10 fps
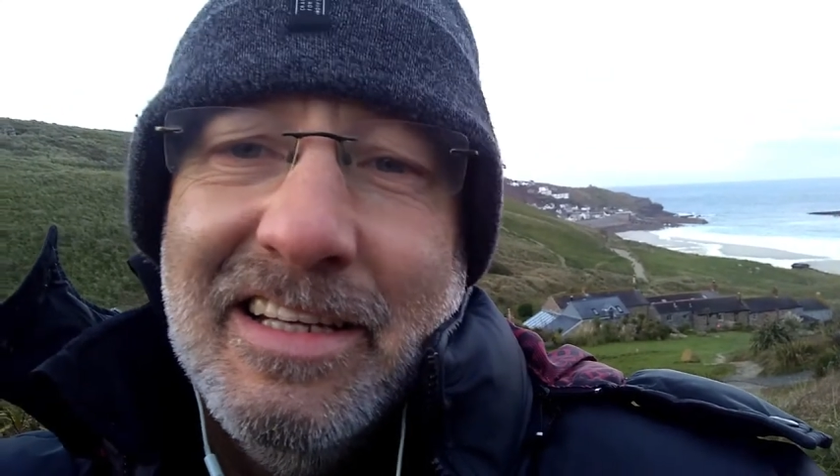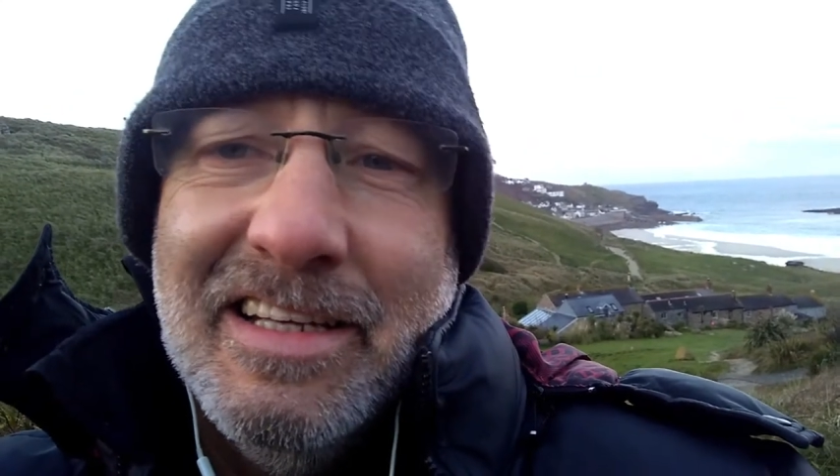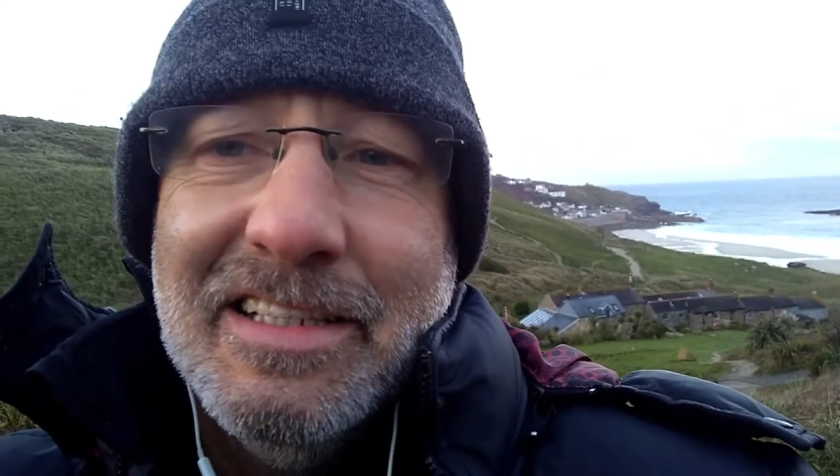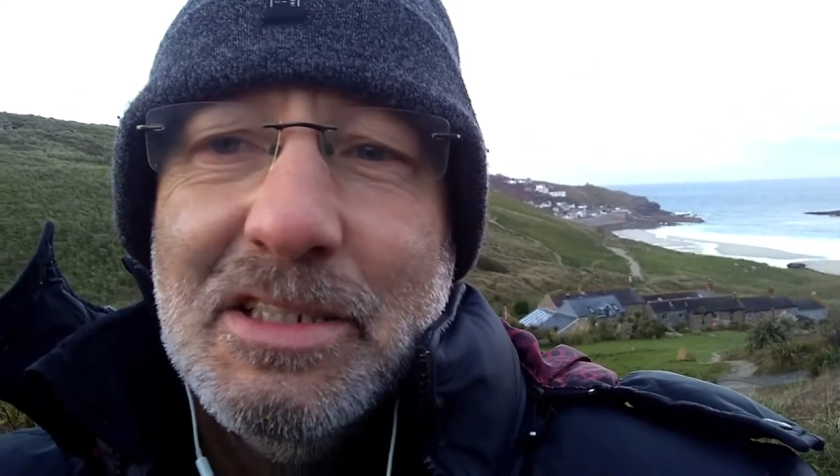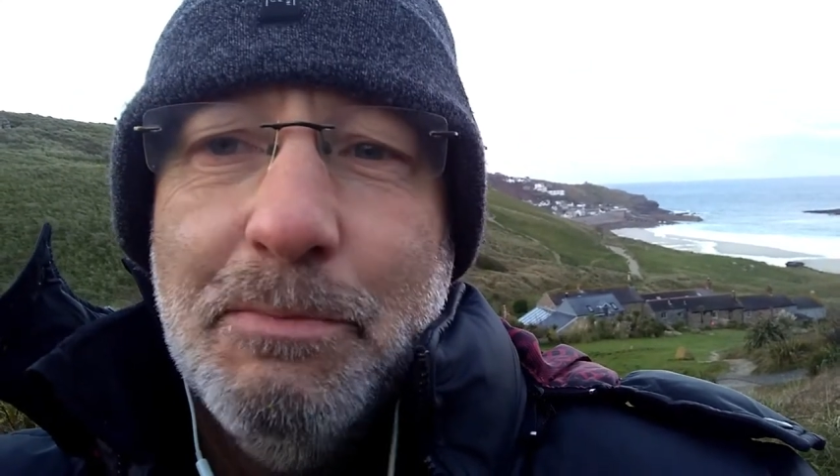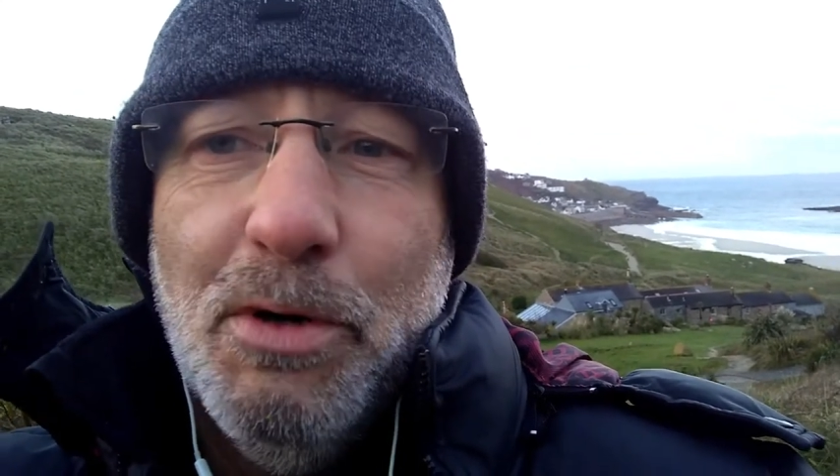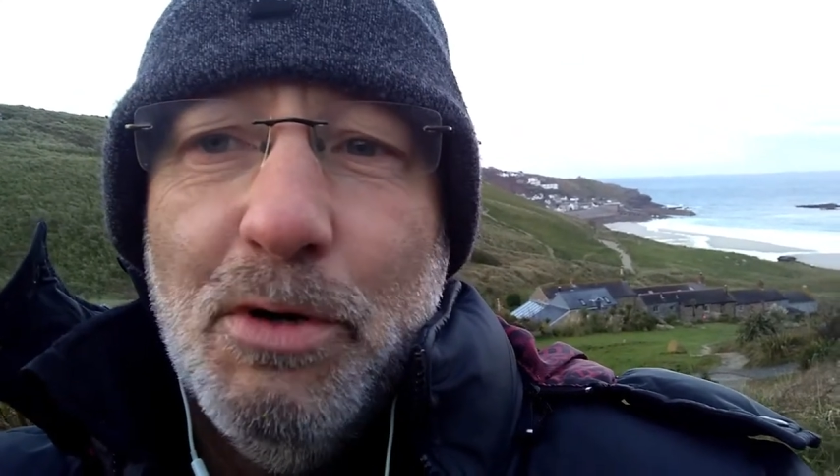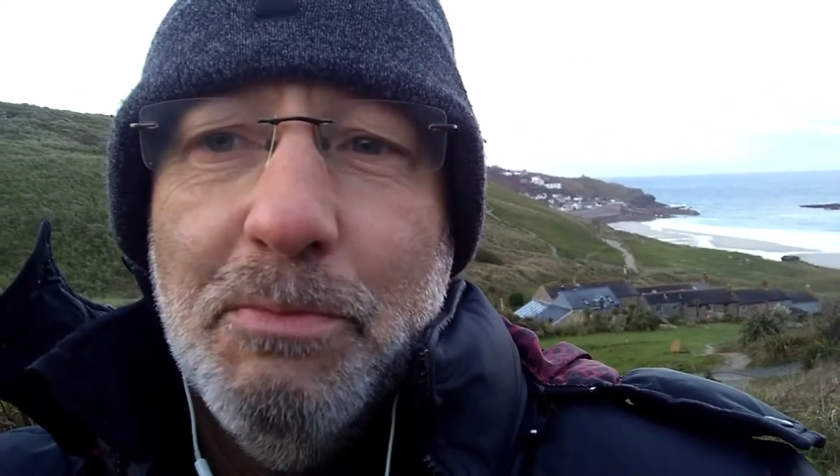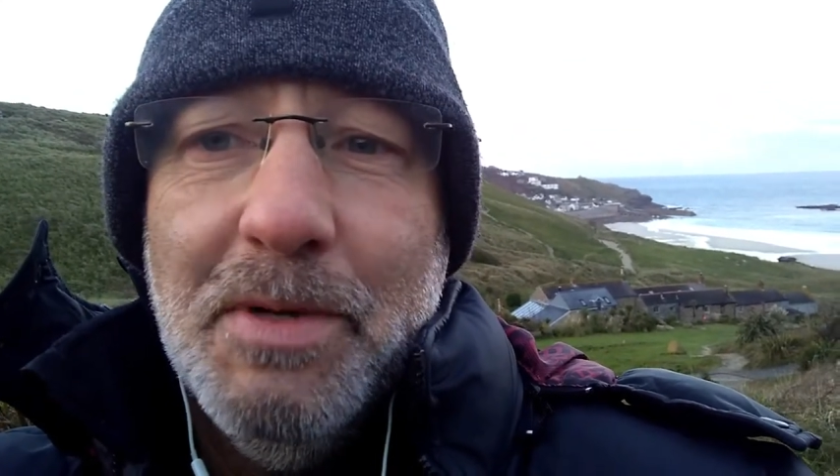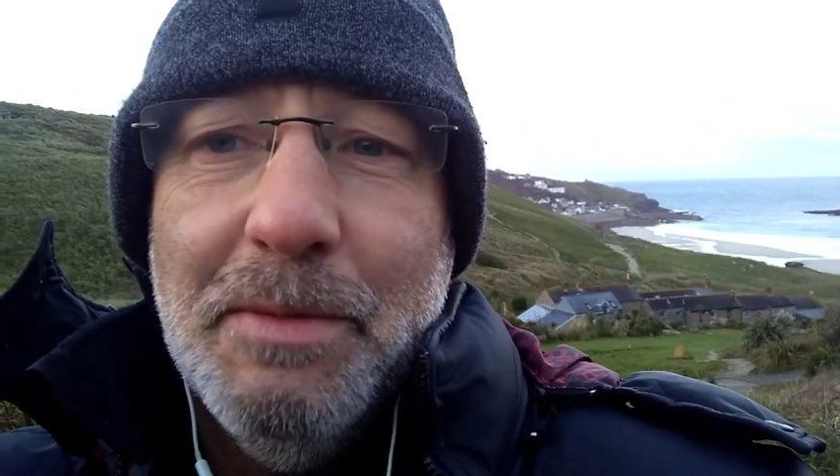It's
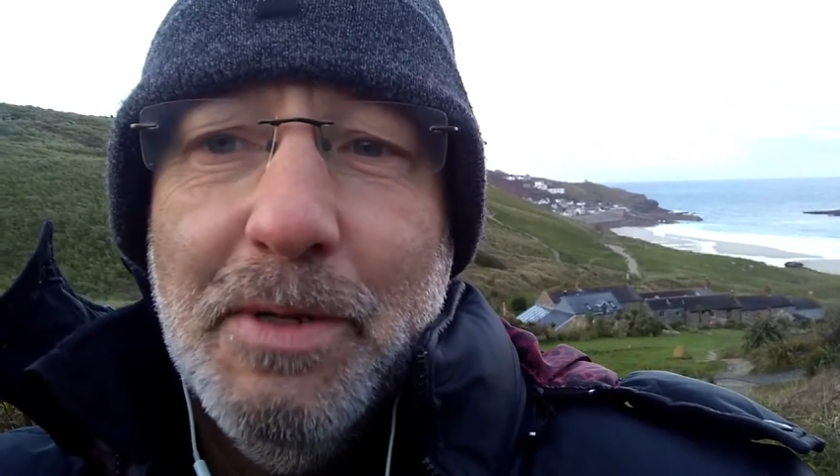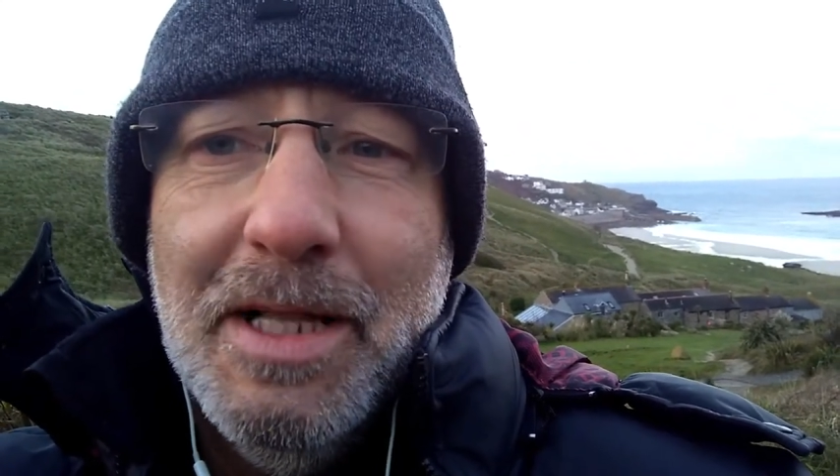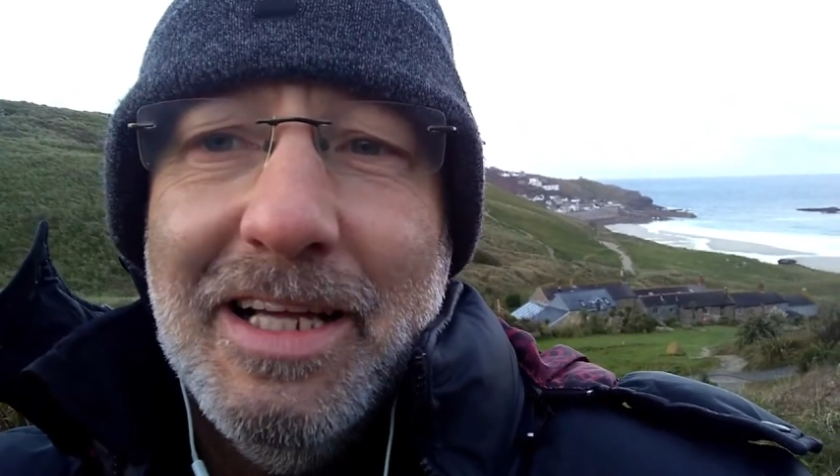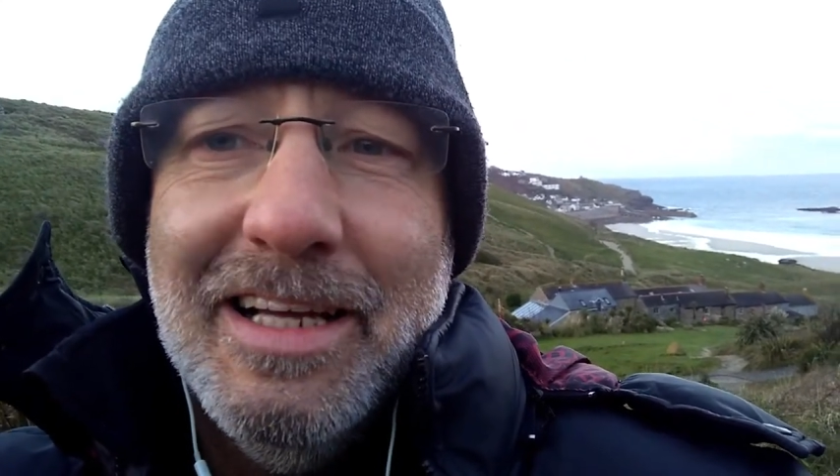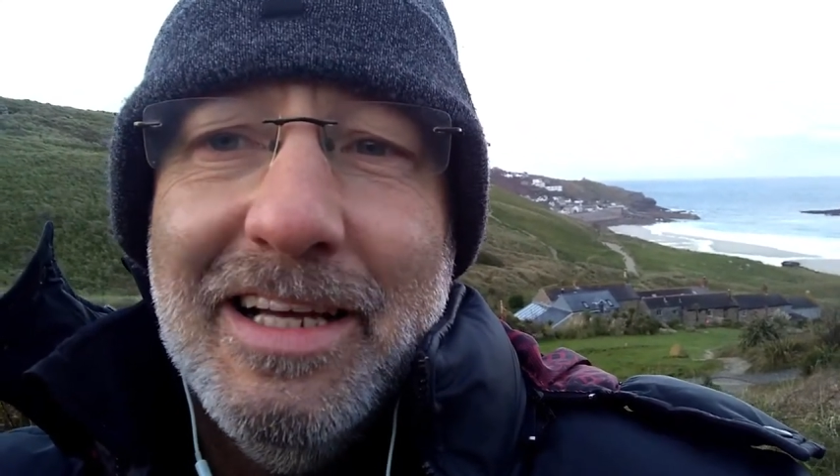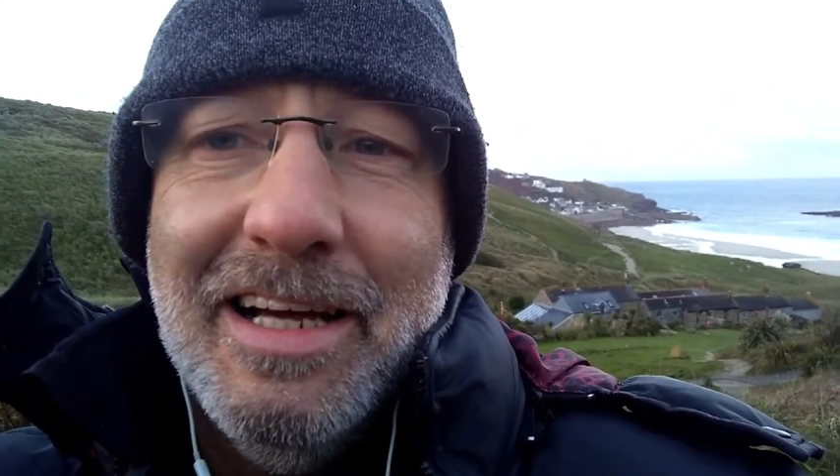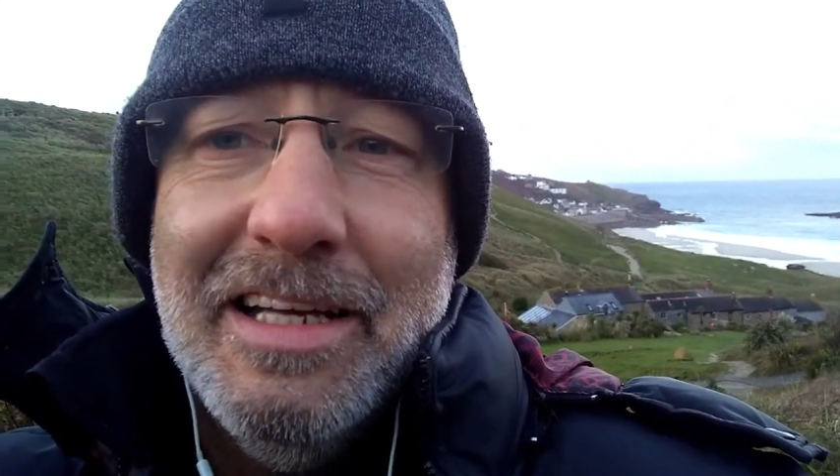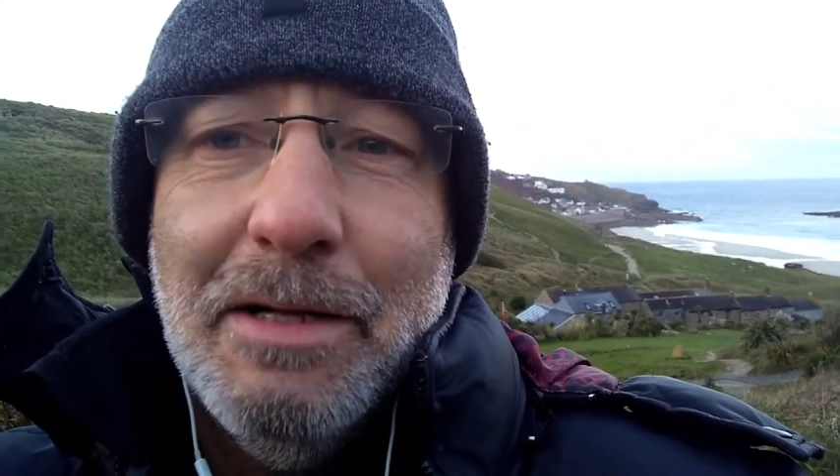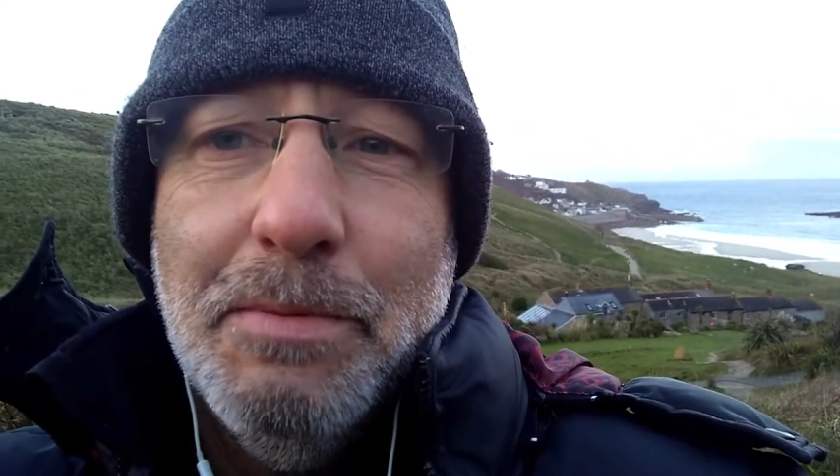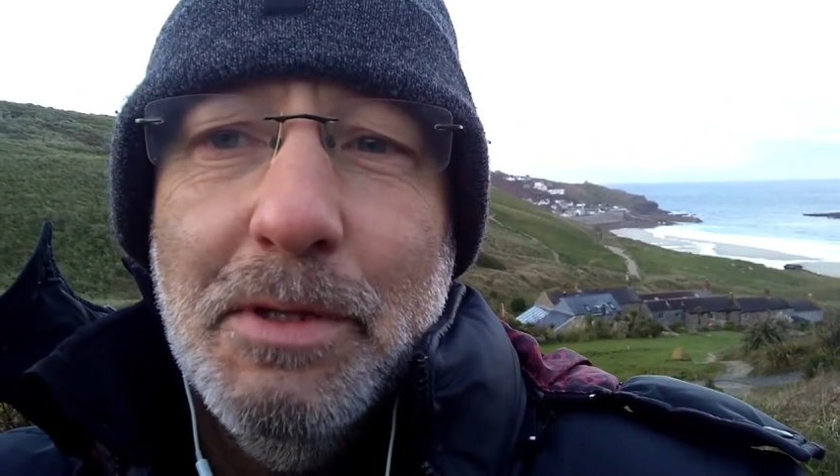supporting people
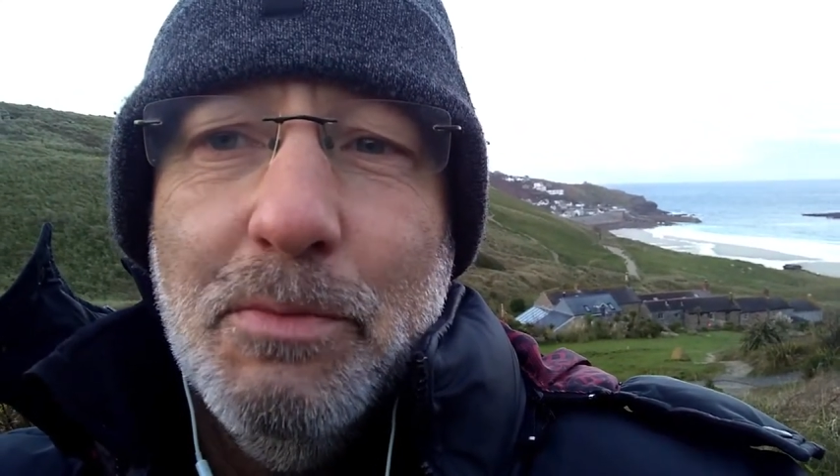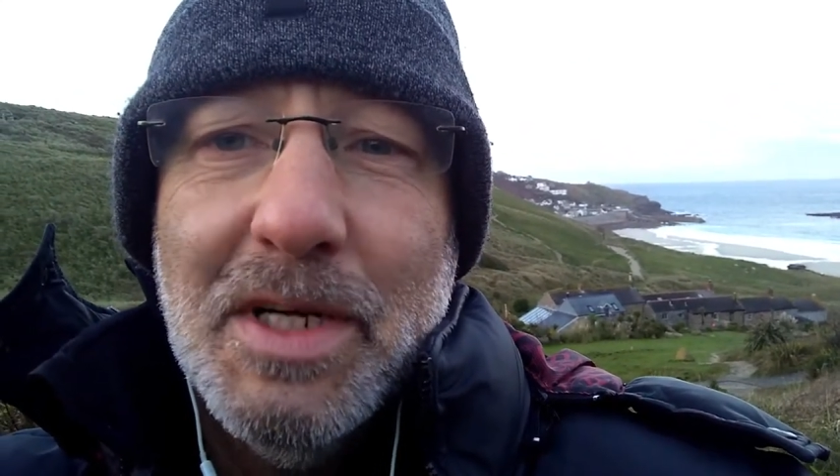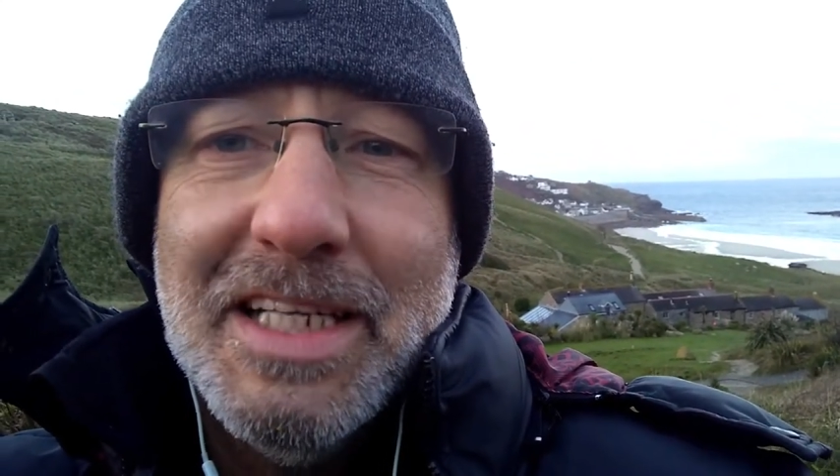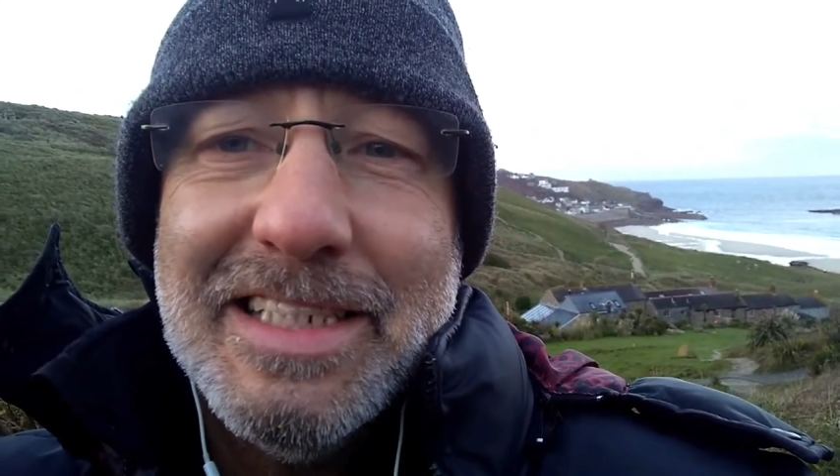and helping them with